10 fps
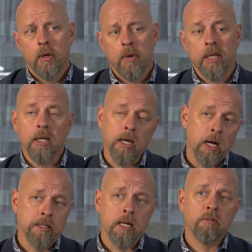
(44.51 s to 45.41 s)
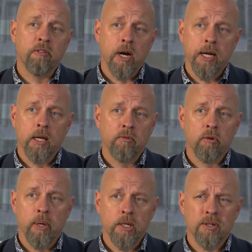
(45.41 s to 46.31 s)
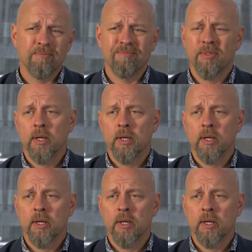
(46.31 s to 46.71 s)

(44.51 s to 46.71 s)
making identifying information,